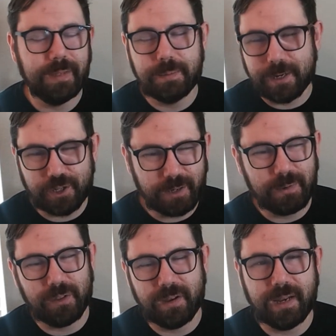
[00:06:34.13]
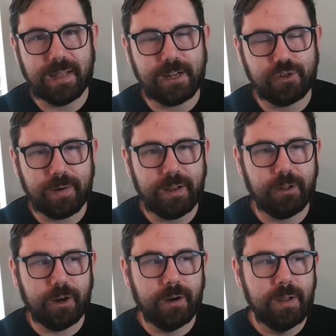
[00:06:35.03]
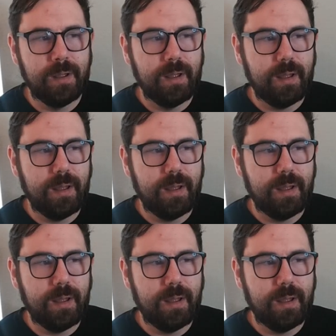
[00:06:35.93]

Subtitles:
Especially with looking at that trailer